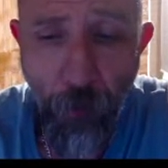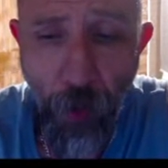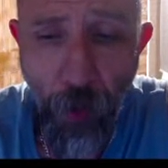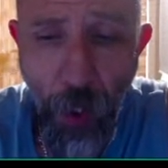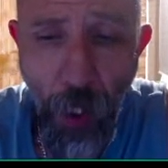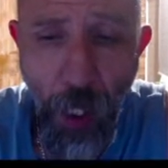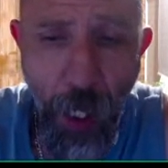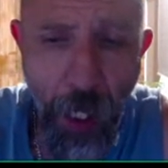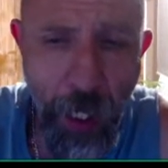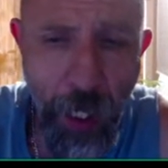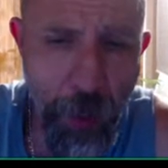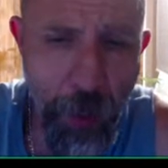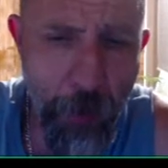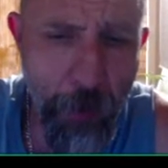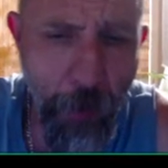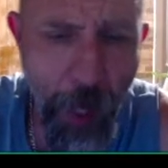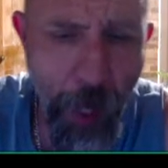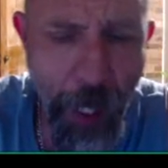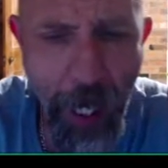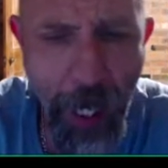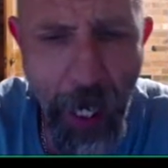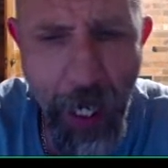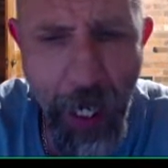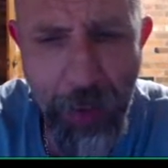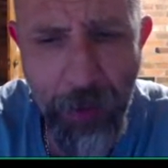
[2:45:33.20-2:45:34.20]
it
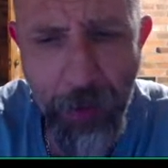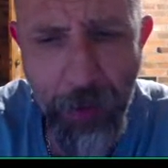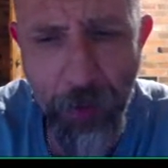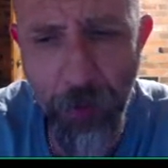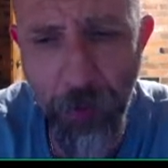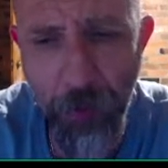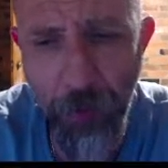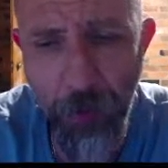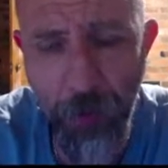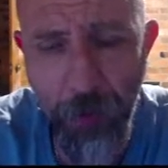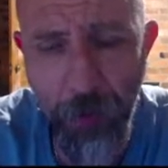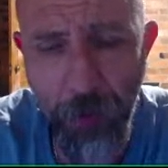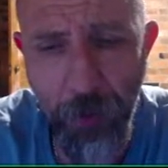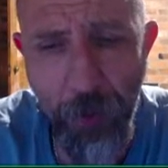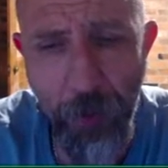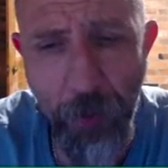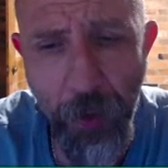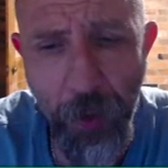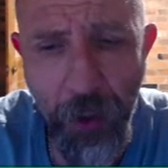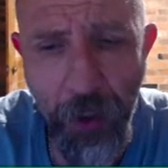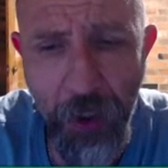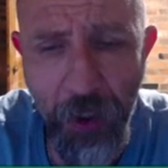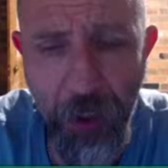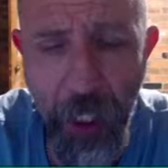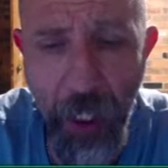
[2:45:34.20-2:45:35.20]
may ask you
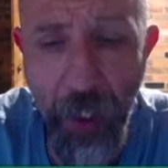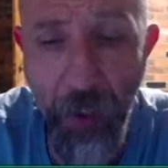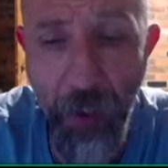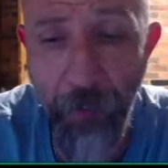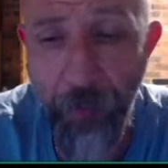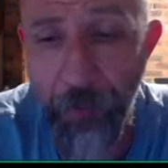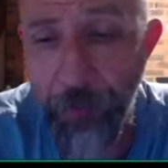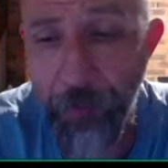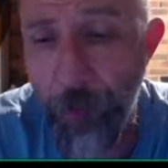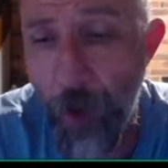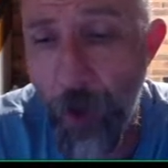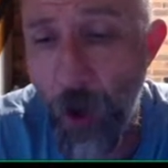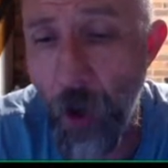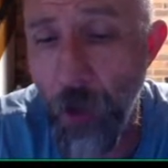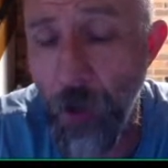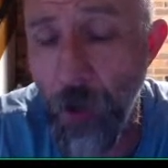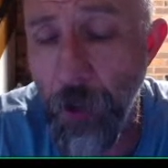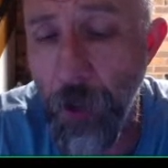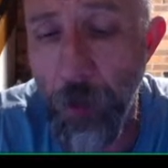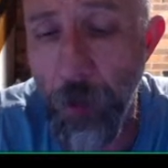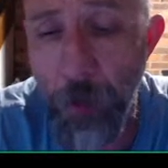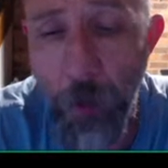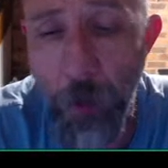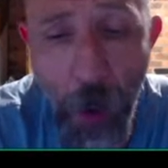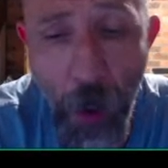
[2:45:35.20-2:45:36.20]
to share your
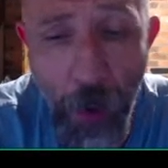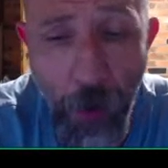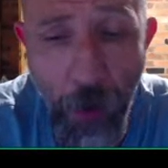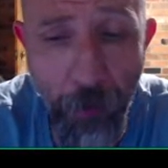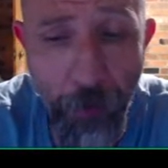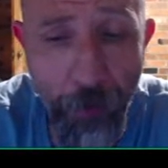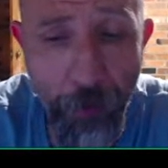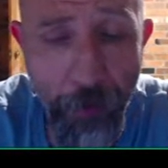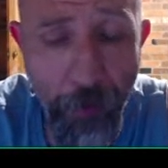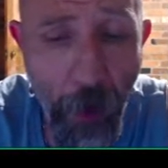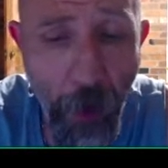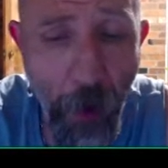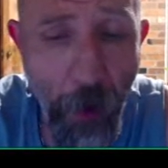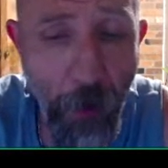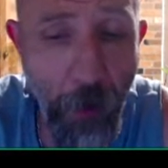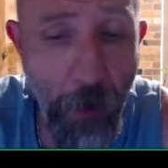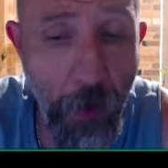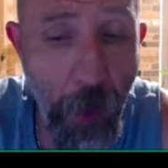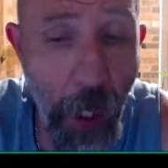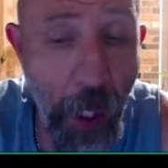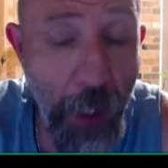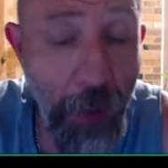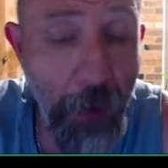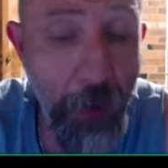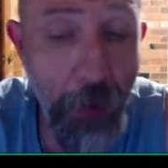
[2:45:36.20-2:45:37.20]
phone, your
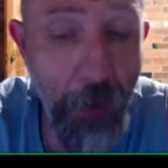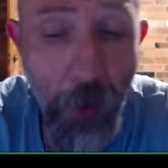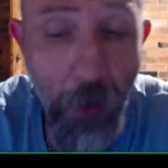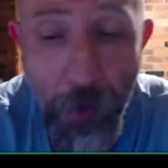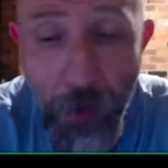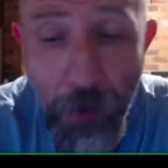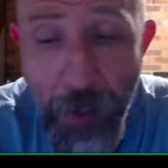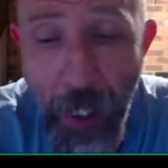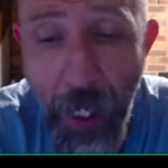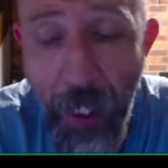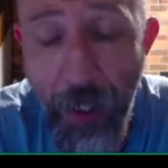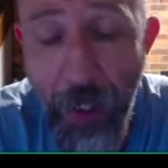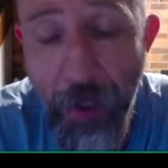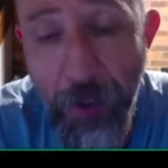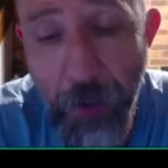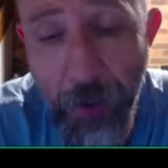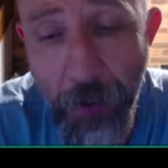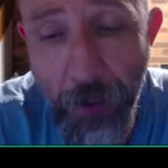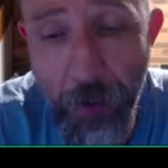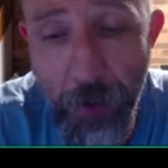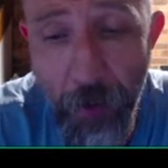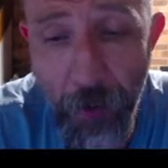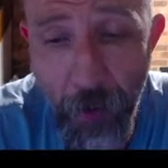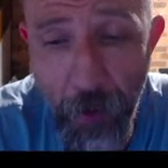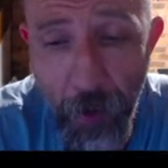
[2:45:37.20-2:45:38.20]
microphone, and your
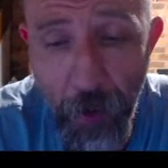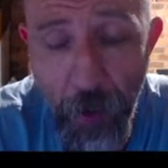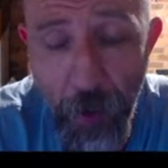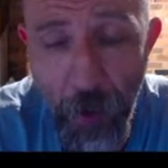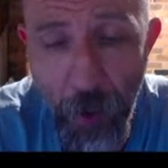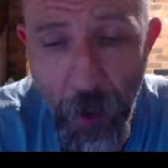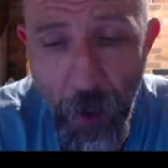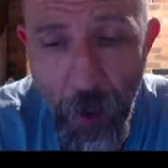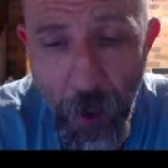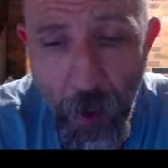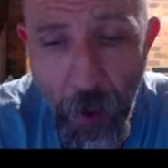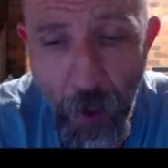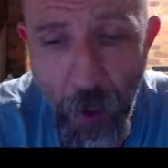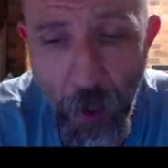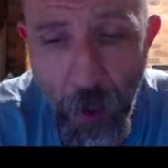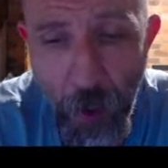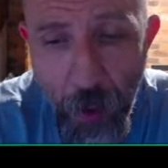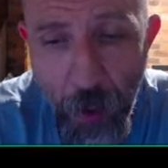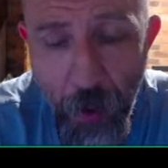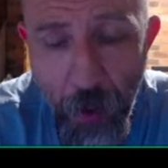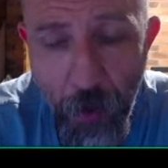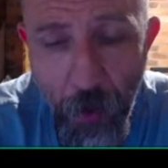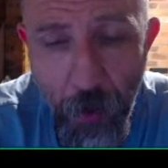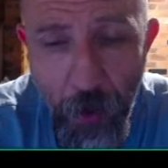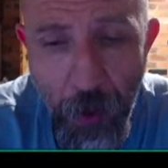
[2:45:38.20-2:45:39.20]
contacts.
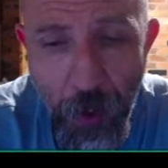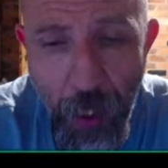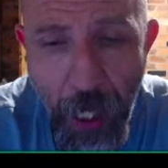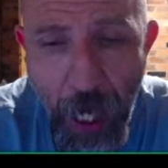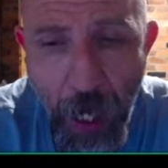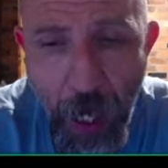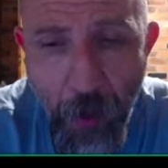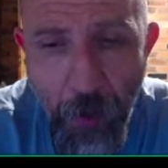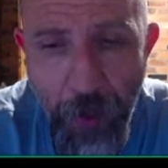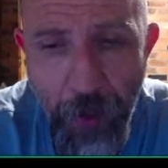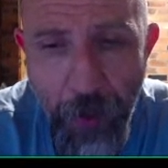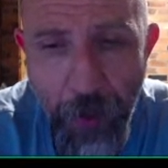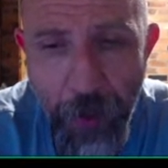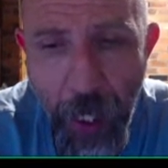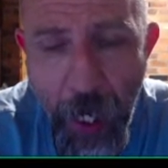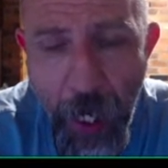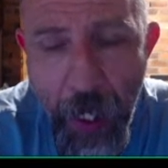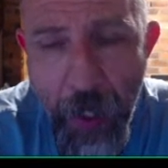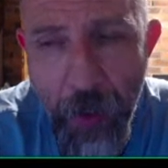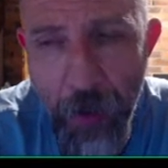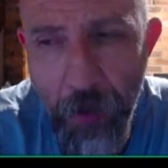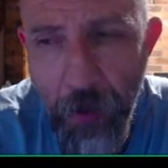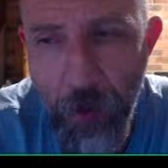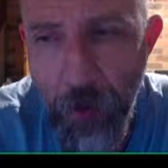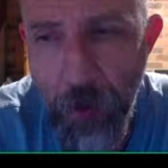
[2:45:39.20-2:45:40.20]
You're allowing
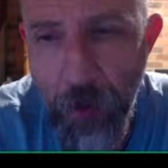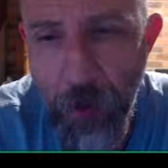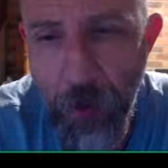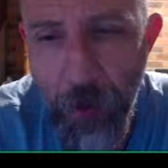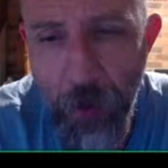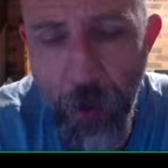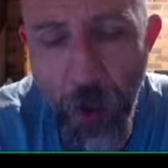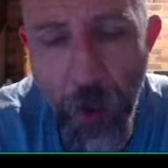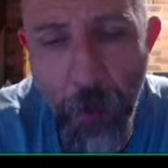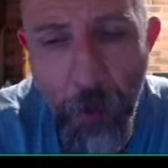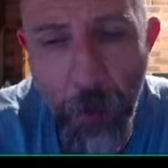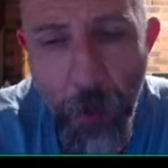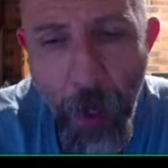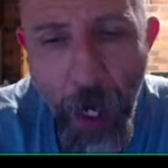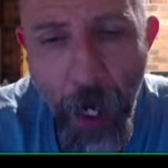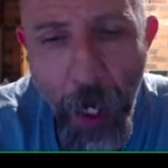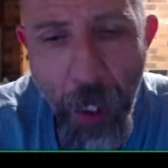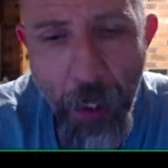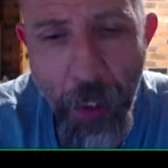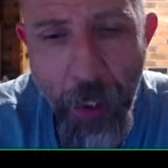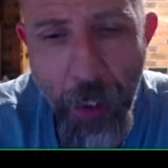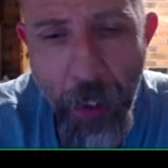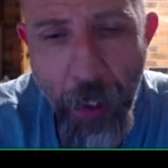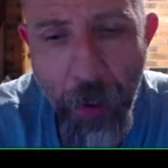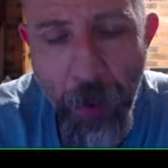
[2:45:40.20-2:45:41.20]
that
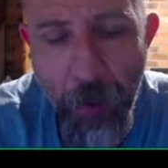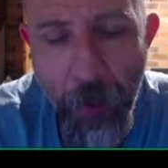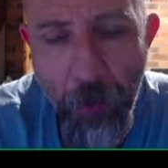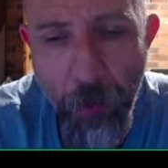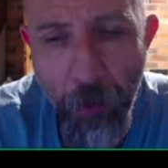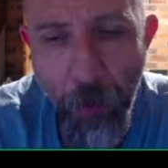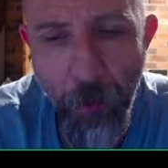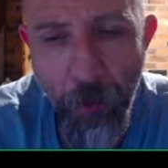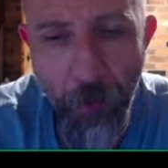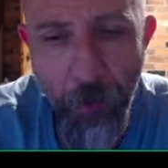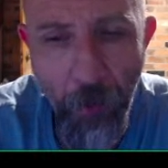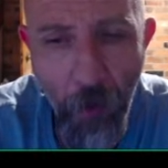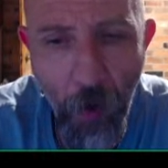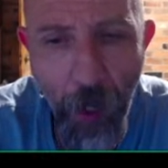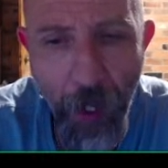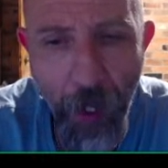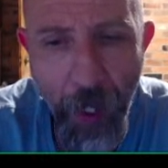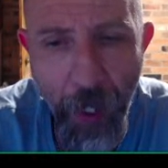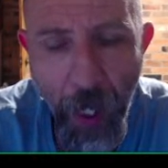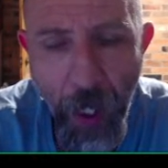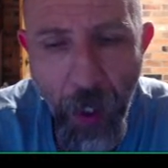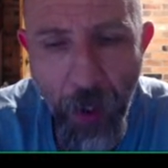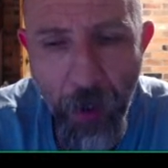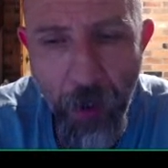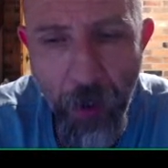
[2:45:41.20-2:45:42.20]
third-party
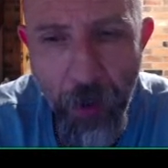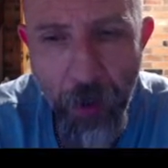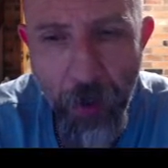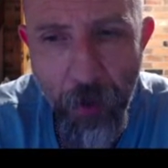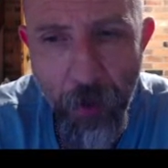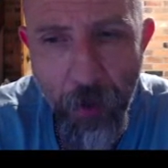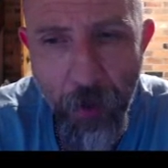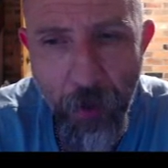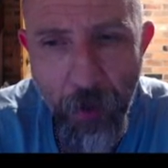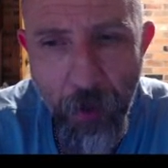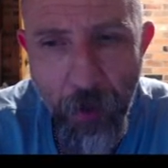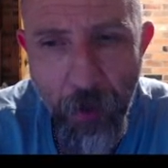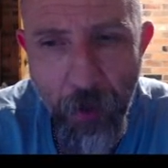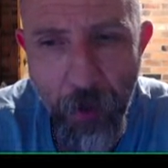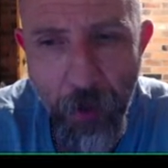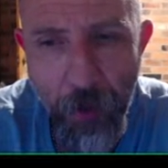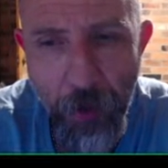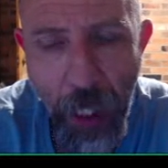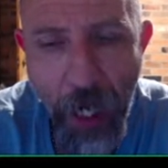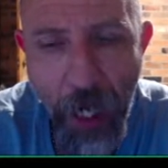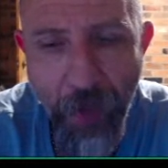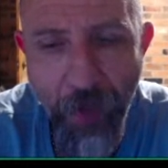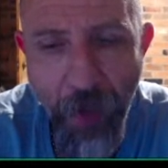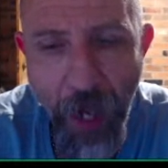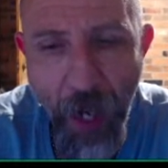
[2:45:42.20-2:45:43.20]
provider
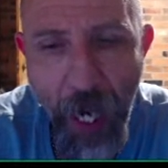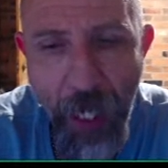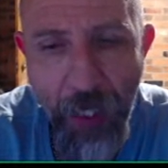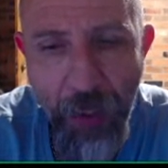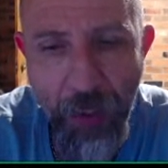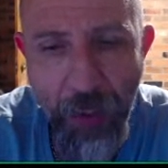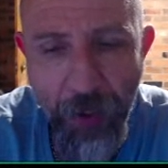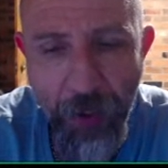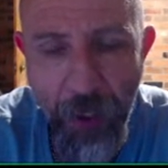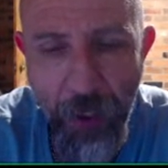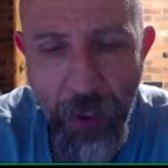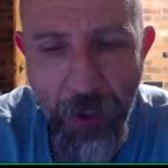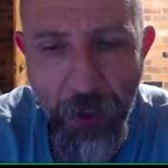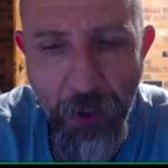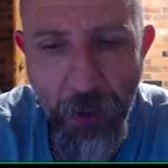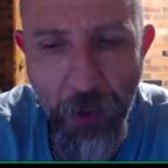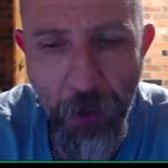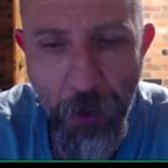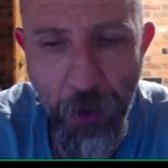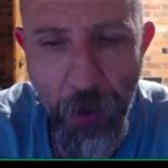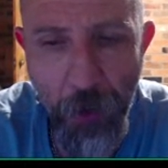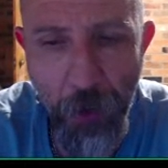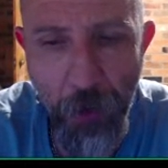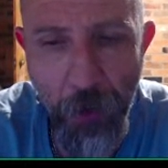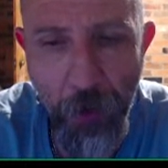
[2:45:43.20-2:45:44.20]
to have access
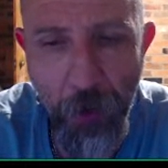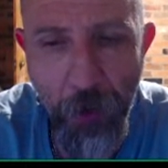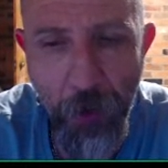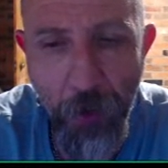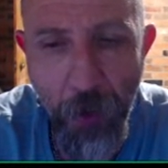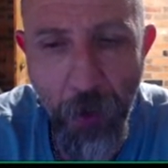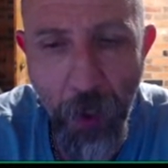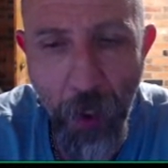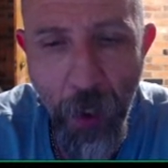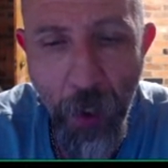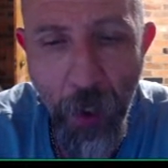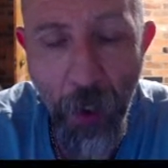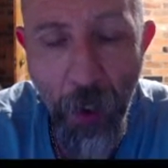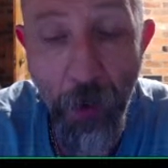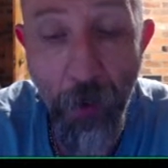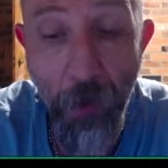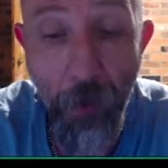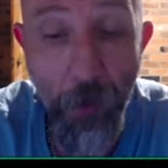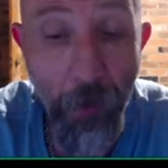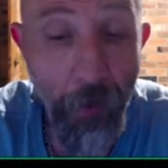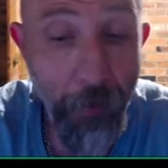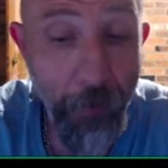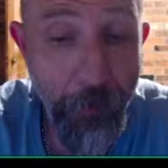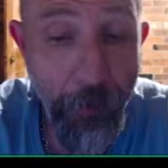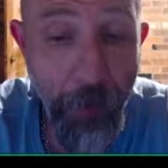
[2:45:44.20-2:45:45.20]
to
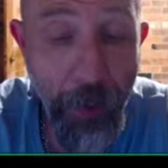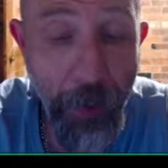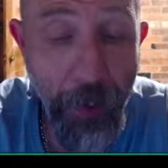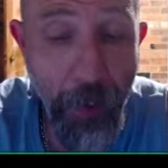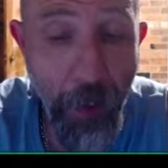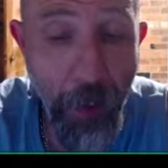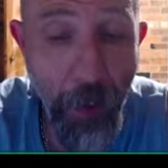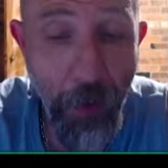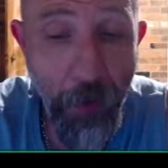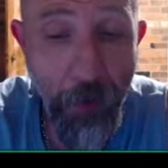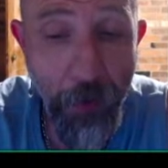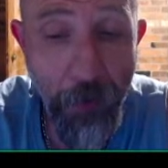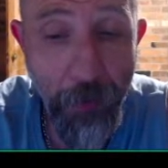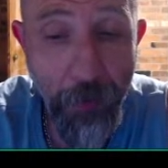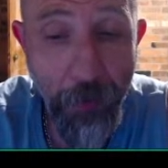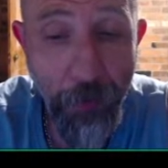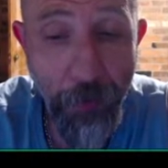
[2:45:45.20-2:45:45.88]
your video